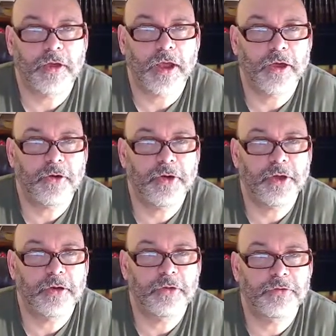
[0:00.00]
how
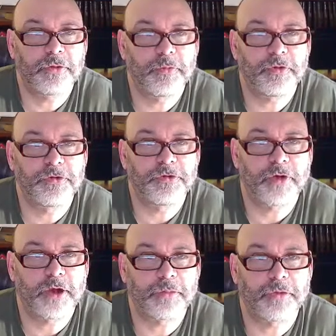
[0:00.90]
can someone's thought